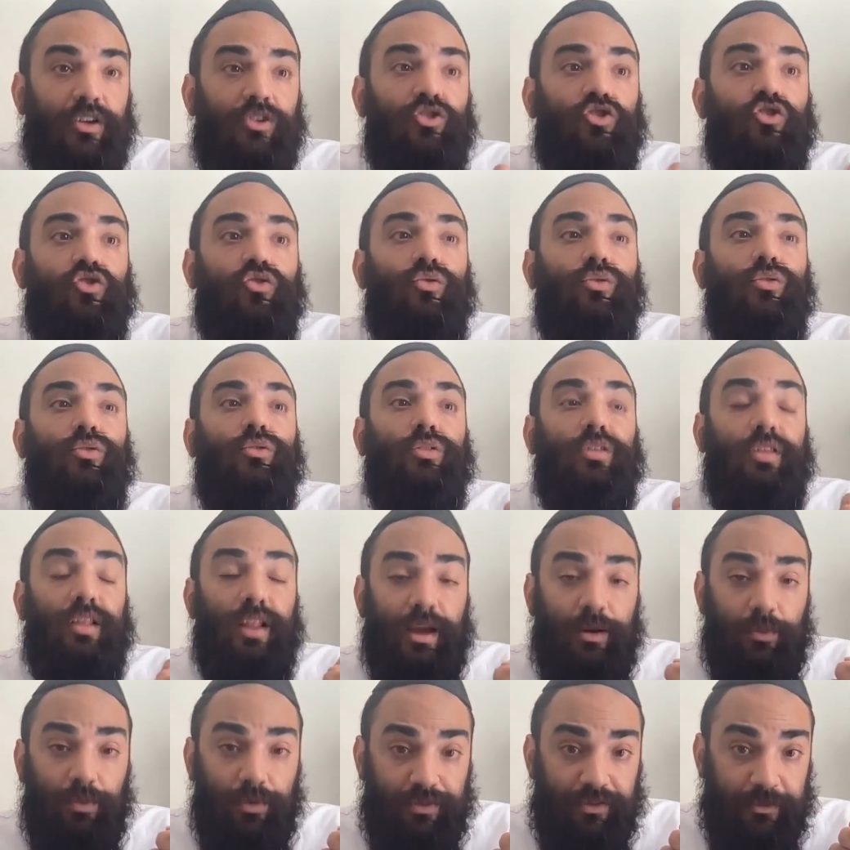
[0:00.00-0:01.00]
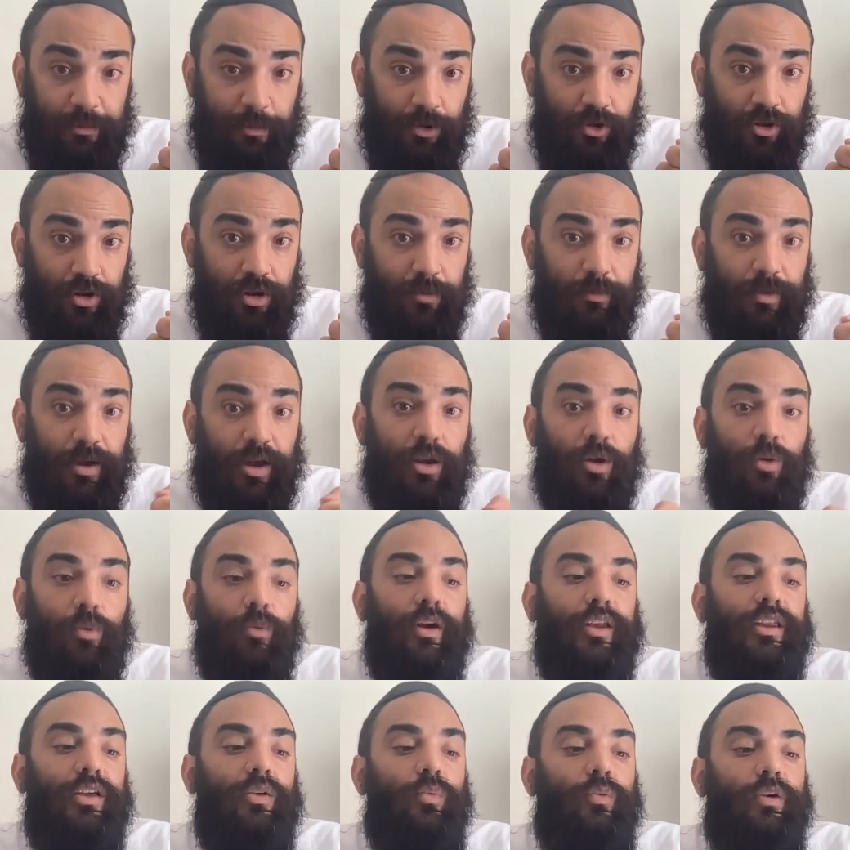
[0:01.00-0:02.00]
in truth, like we've spoken about
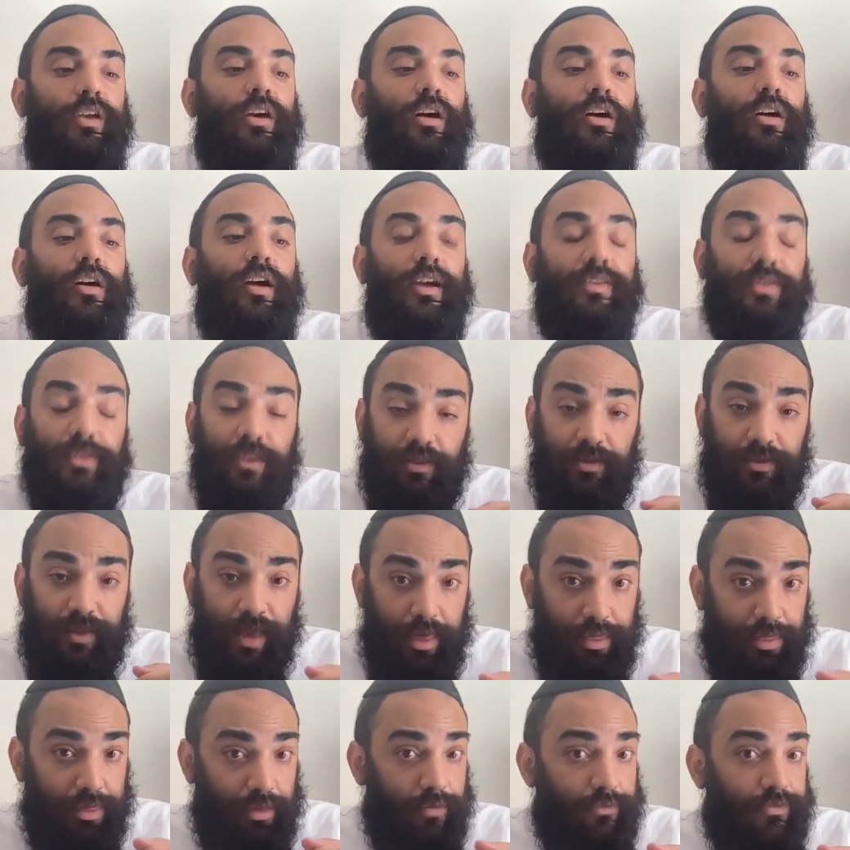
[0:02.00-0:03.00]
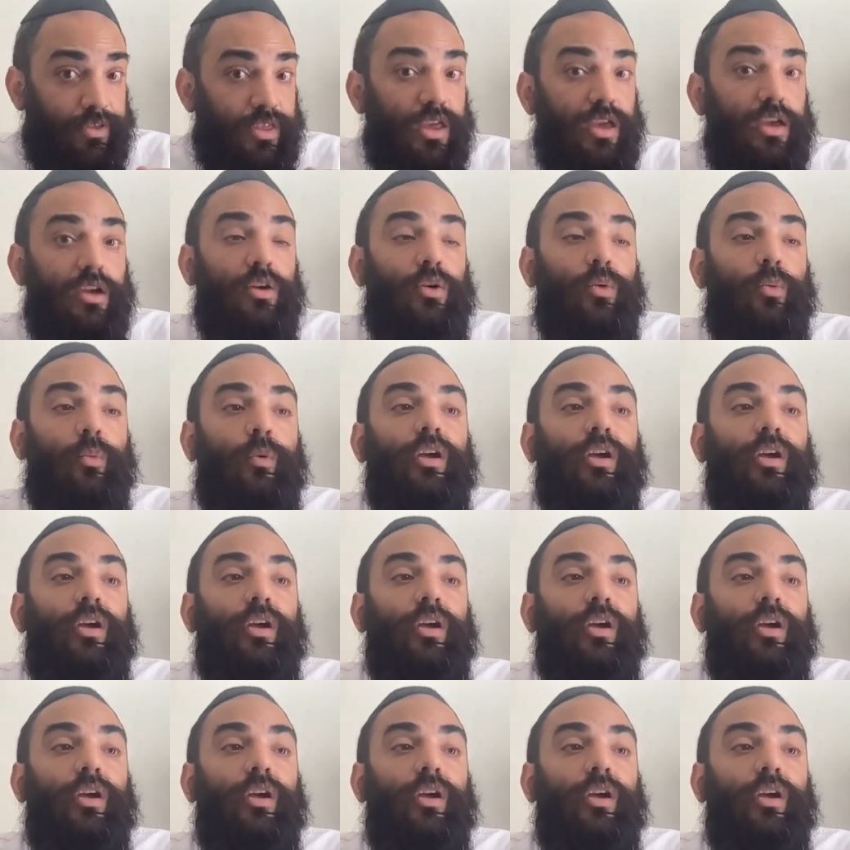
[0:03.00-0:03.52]
already, we are at the death of the year.